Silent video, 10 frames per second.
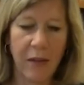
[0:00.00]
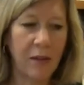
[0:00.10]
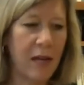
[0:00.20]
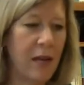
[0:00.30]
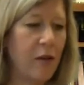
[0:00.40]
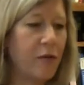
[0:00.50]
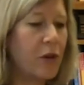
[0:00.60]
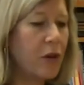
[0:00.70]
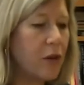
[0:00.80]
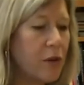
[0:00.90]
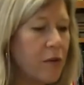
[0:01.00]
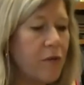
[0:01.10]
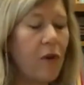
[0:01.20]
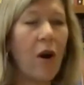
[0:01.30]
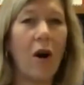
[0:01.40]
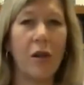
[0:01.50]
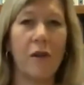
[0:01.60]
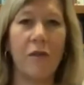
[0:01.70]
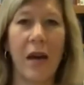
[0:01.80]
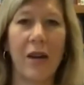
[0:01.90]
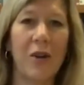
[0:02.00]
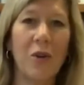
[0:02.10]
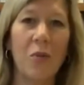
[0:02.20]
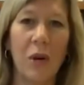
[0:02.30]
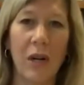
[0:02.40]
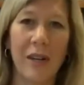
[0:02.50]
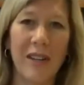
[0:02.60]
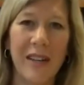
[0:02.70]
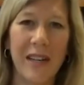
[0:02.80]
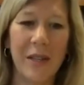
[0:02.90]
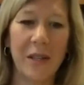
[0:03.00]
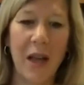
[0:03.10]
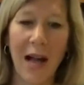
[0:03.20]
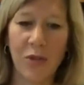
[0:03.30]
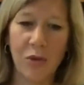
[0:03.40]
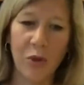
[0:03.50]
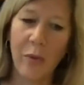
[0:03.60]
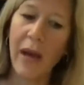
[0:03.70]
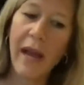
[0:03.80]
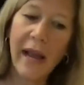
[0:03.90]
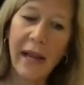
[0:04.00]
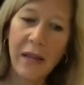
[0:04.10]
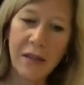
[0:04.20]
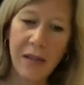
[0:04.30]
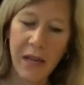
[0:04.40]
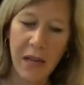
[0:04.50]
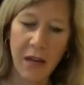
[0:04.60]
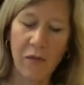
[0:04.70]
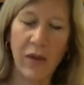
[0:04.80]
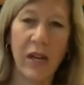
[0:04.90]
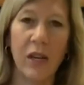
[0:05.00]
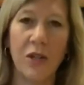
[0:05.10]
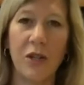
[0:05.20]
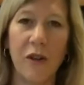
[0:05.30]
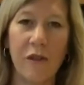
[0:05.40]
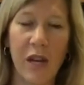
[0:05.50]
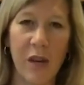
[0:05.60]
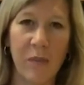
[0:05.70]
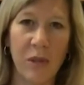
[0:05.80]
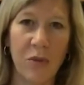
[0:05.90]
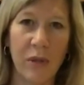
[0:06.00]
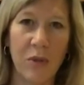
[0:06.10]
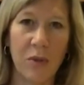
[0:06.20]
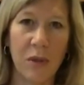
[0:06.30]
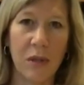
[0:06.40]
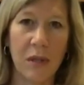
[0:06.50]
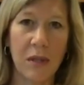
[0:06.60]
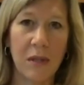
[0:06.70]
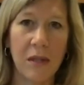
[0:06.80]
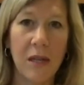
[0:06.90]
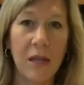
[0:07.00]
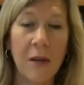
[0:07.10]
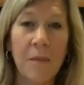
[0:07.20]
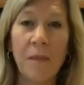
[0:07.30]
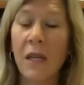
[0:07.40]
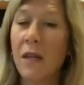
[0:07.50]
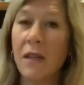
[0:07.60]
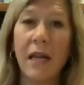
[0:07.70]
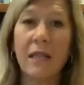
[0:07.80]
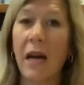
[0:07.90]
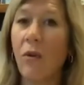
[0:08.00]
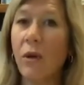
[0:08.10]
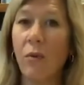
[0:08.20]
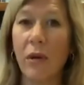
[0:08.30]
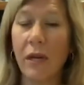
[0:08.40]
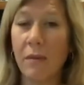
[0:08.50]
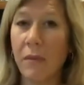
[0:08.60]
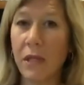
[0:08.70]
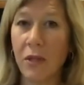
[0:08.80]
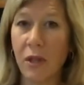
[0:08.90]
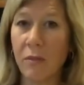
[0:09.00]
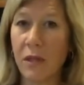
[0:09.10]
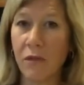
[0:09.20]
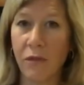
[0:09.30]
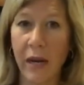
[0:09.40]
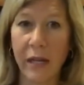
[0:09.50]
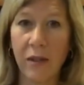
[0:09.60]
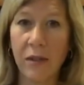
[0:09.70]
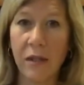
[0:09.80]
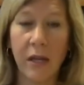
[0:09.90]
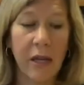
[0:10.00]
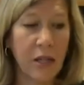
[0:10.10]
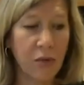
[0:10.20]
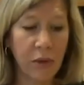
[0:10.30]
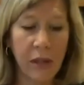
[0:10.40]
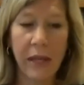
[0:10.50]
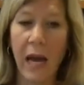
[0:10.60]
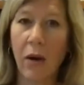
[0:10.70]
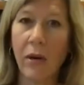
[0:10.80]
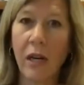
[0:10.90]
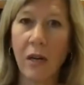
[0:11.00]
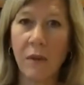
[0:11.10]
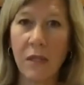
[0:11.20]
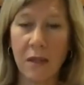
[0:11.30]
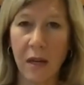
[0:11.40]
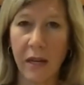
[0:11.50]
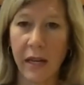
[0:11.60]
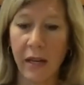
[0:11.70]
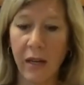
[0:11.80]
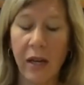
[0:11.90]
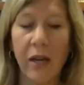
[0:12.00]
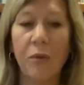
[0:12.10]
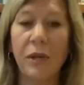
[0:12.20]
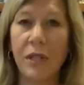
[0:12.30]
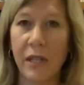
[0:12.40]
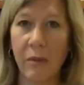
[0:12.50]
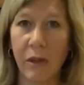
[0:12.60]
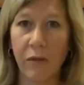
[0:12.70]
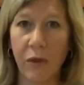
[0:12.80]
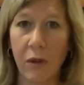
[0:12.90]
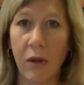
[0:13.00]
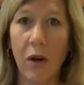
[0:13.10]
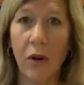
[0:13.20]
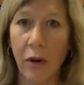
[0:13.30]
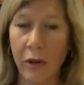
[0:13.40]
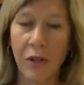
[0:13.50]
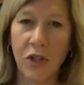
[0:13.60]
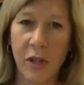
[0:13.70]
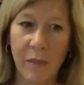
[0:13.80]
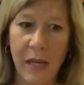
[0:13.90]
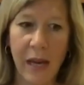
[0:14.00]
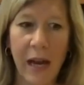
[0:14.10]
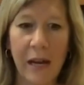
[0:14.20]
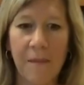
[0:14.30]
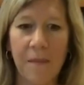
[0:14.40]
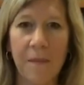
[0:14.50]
that they have earned for all of that good work in the classroom and taking advantage of campus resources. That's how we work in midterms and finals. It's really counting up the study and redeeming for earned GPA.